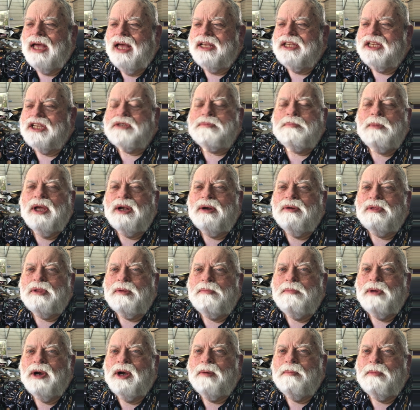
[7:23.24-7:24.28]
guess better
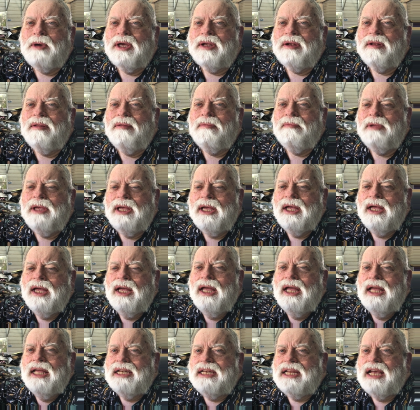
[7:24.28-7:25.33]
than bare metal.
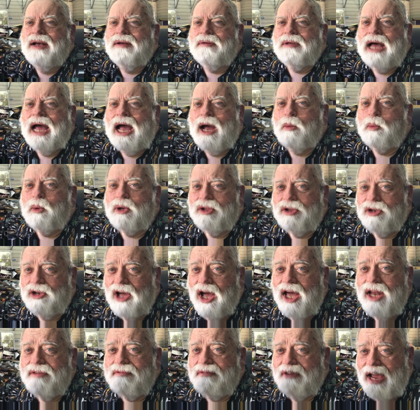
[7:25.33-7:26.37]
Now, I will
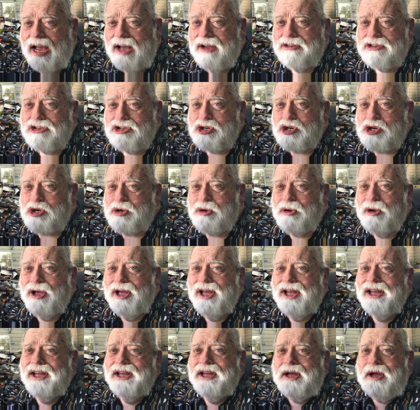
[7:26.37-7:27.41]
not vouch
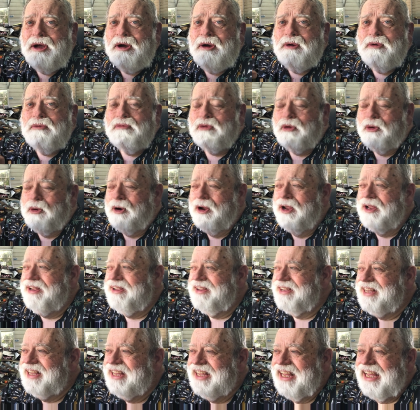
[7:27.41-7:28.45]
for
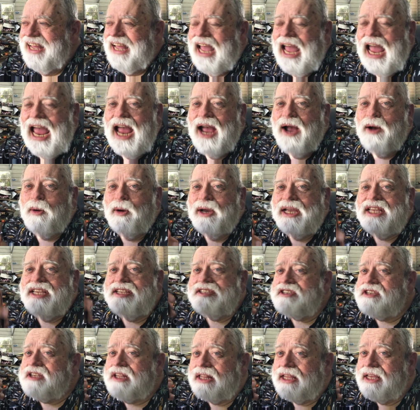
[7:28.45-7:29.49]
how
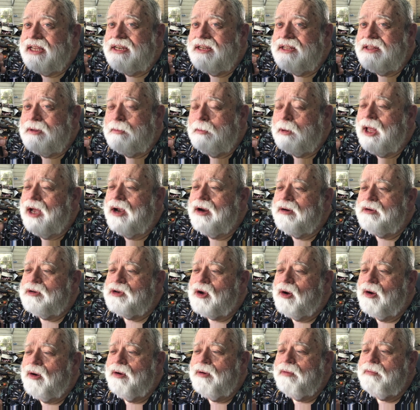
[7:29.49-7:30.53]
insulated the pliers
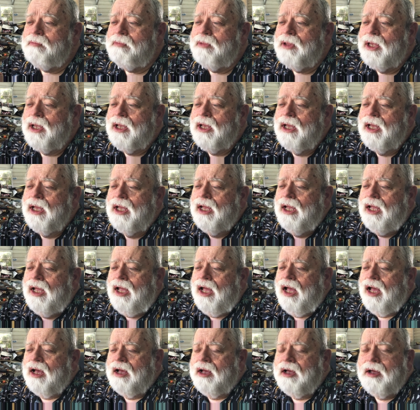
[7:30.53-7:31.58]
are,
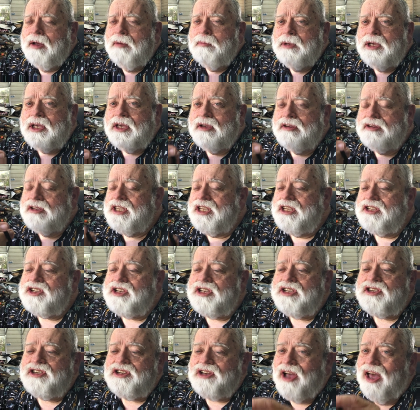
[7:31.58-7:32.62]
because this
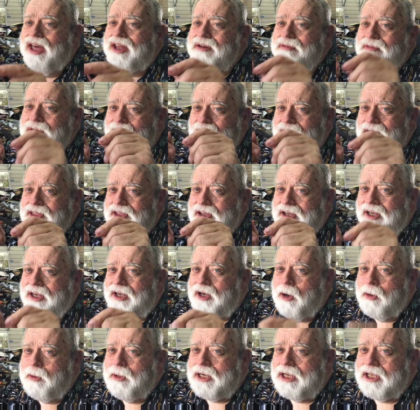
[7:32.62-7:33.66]
is not a very thick
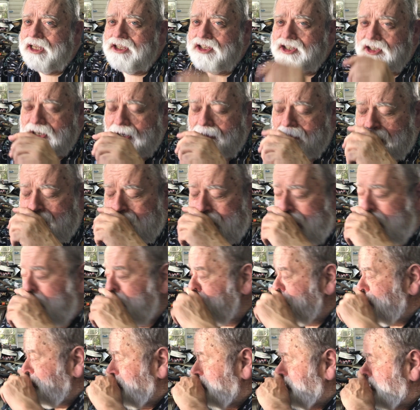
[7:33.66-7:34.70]
coating. It's several
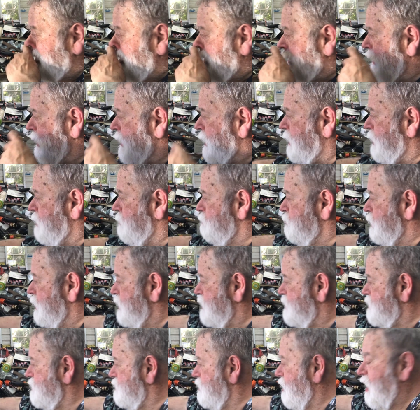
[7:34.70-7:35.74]
coats, but
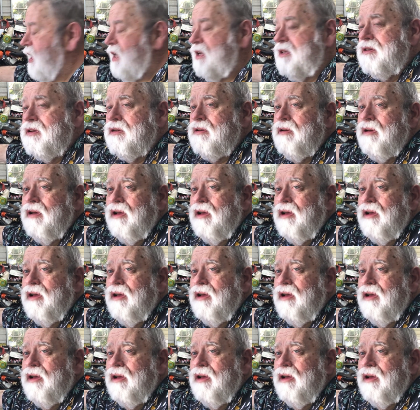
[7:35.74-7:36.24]
it's not